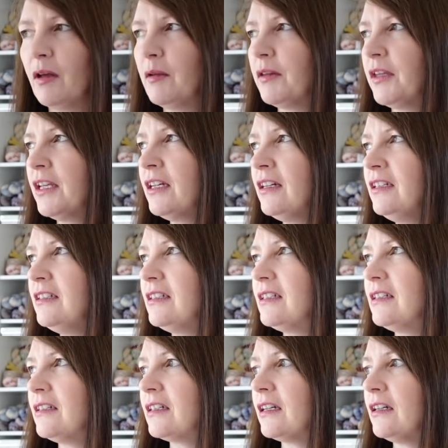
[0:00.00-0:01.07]
I think I
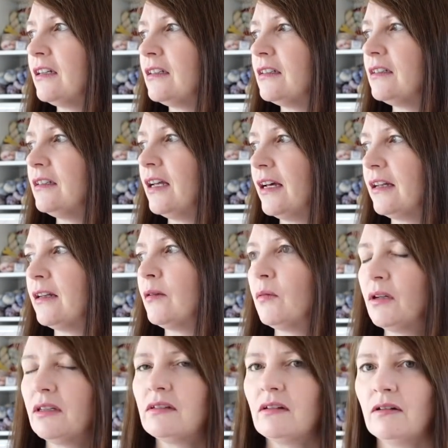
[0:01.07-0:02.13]
did look at it
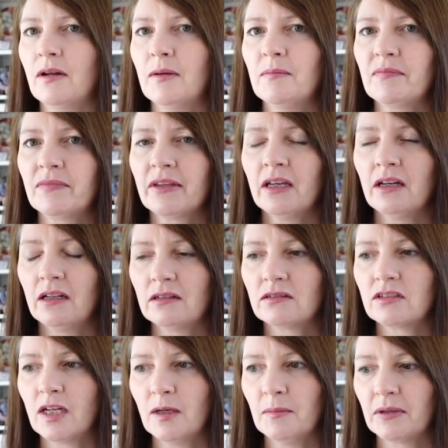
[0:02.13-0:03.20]
one time, a long
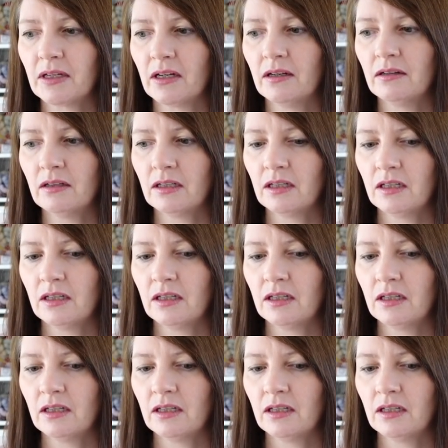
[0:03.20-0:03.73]
time ago,